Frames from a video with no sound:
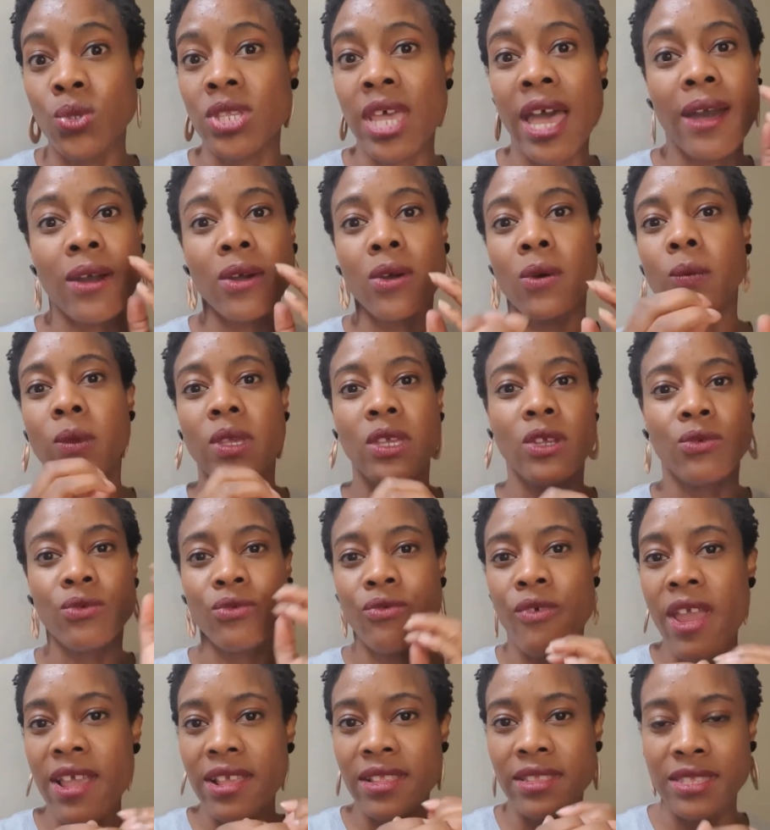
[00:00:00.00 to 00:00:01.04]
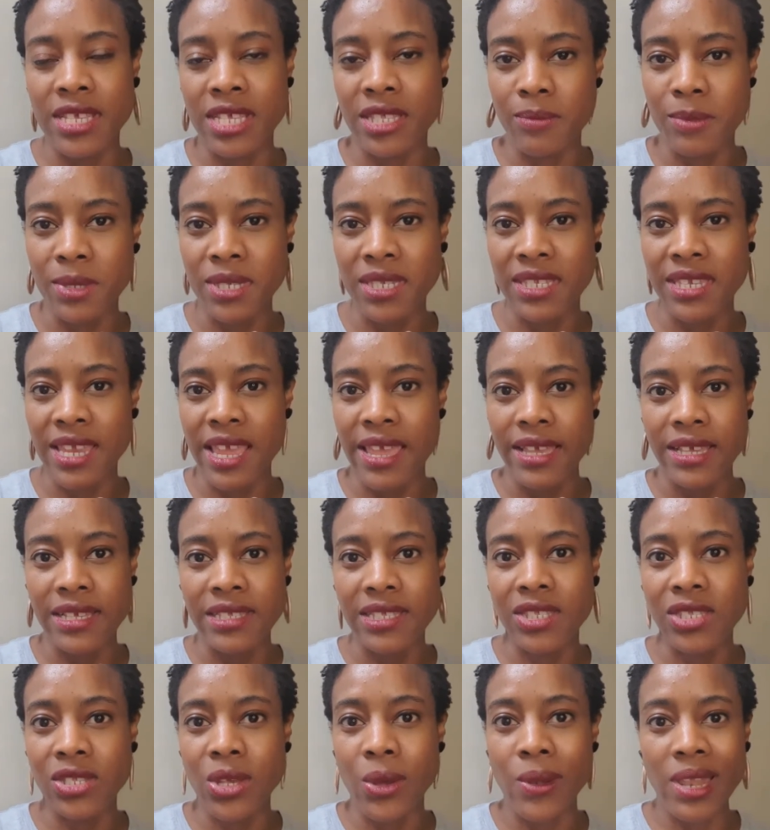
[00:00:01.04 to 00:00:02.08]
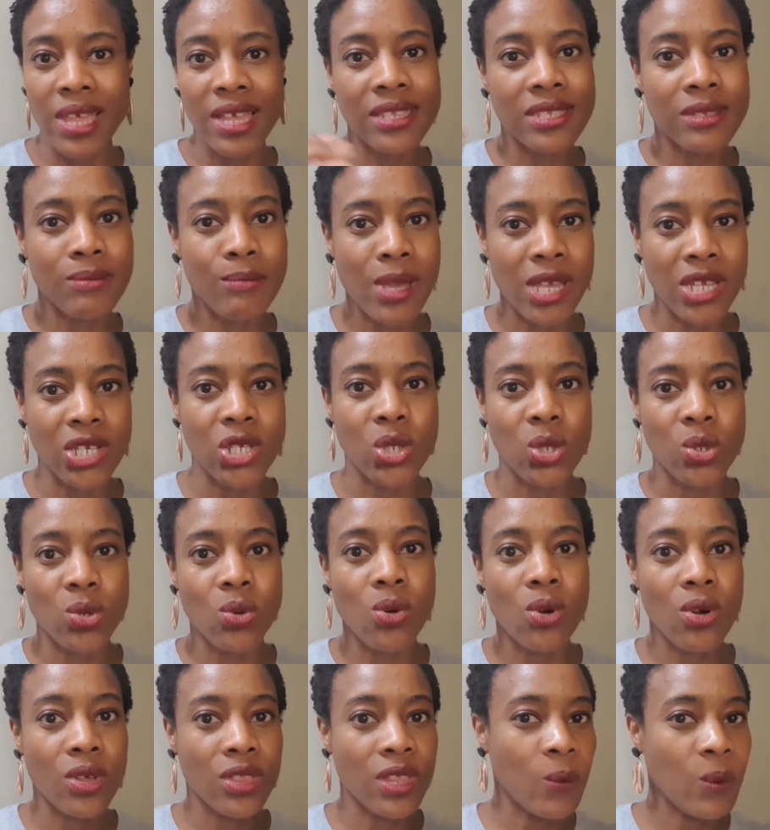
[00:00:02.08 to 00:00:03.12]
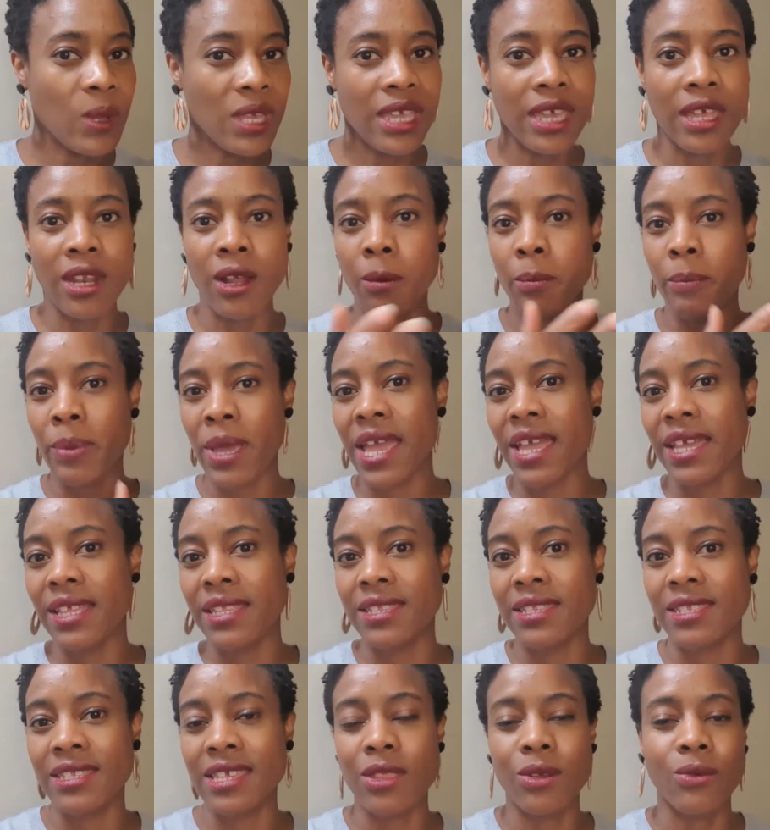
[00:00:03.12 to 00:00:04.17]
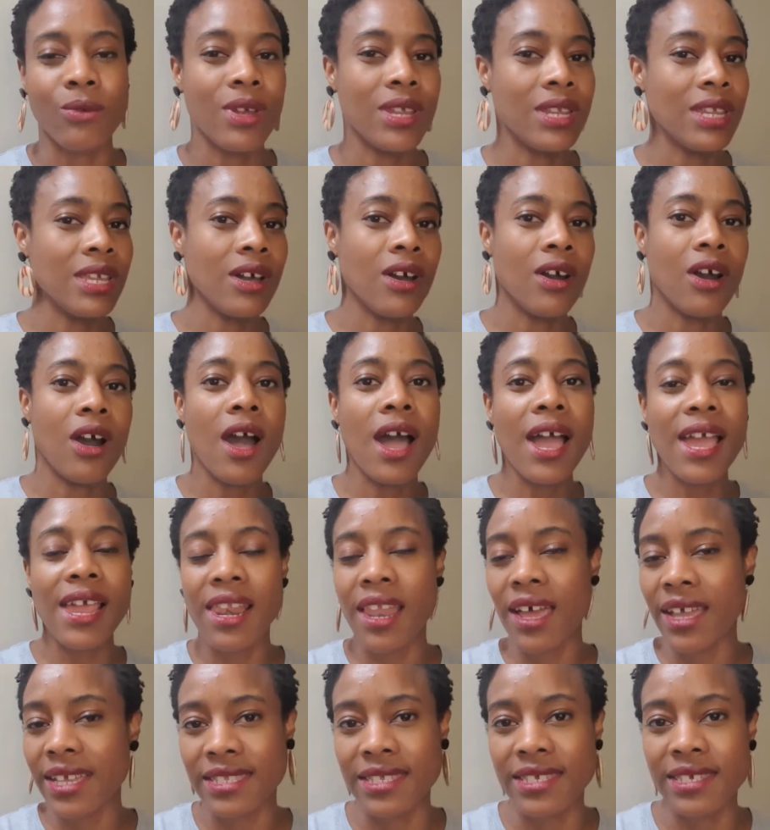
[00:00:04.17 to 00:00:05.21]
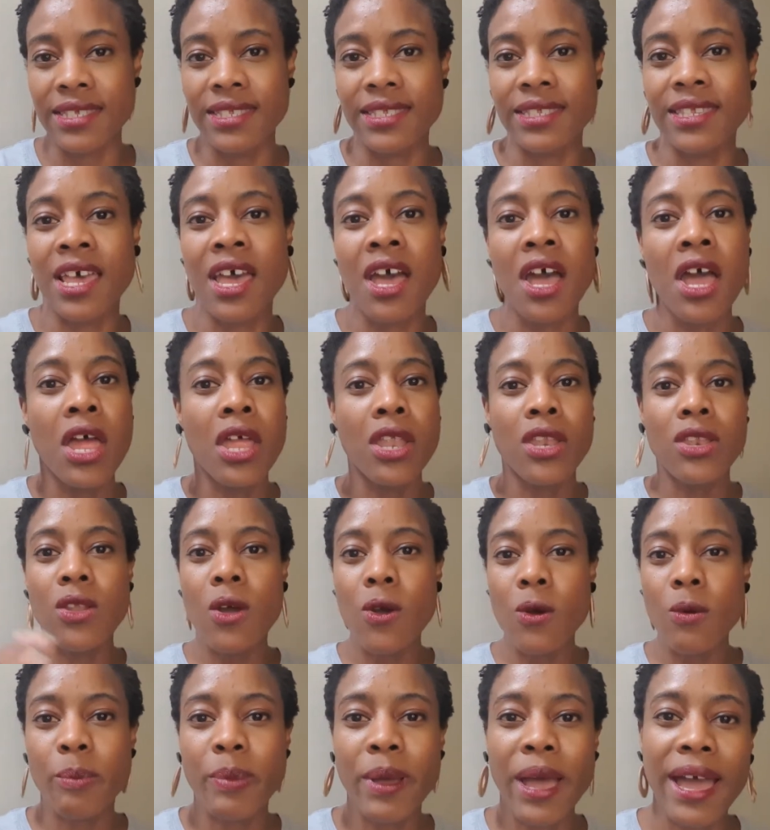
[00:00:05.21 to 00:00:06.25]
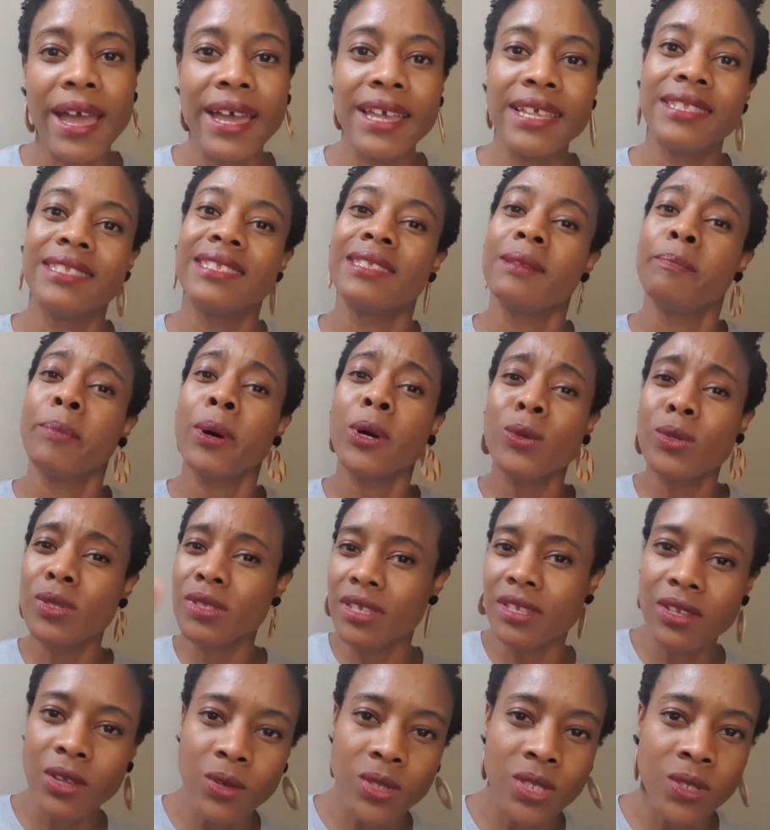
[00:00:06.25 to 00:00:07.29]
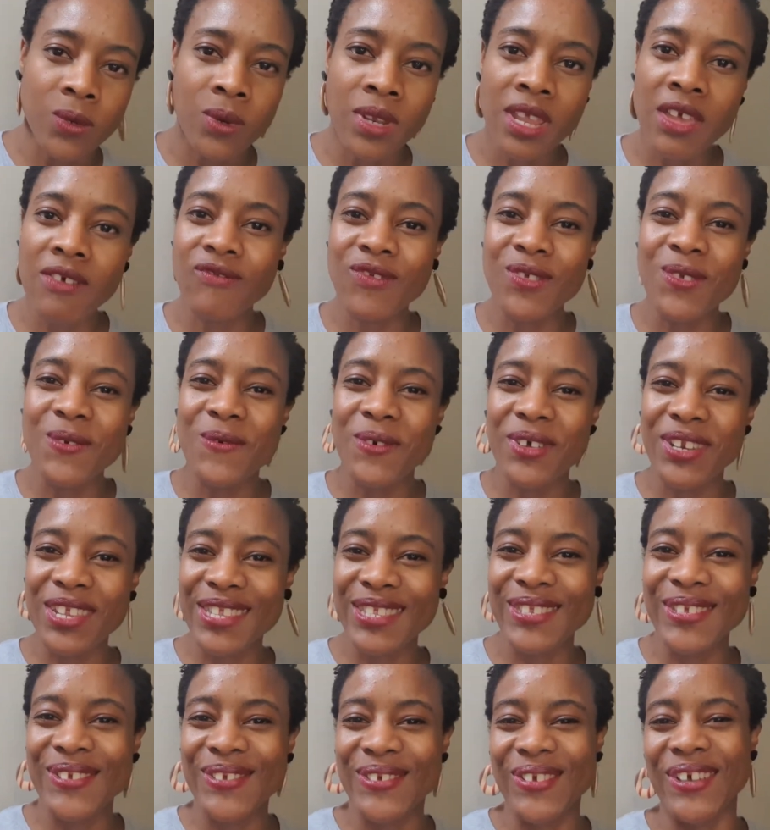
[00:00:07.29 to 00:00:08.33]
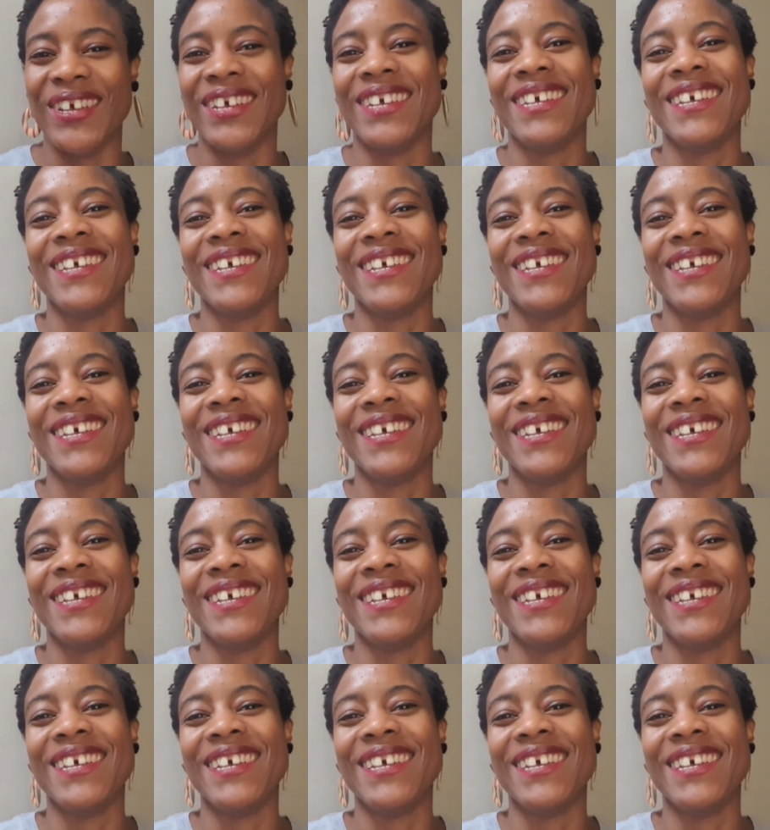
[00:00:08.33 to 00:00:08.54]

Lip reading: How can we correct these mistakes? So let's make sure that we get our pens at the ready, our highlighters, notepads, post-it notes, whatever you want to do.